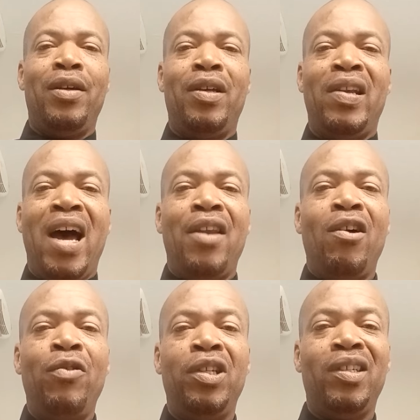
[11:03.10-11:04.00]
Now I
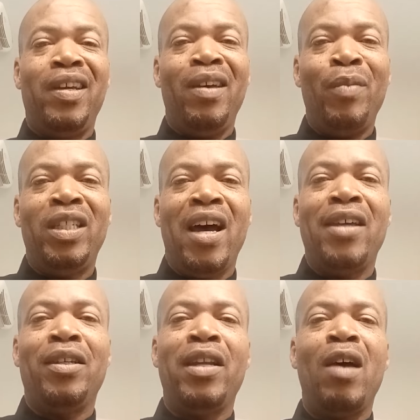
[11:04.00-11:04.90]
know this is the
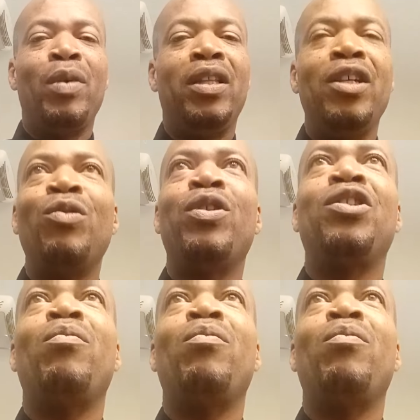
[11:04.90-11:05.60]
hypnotizing knot, but this one should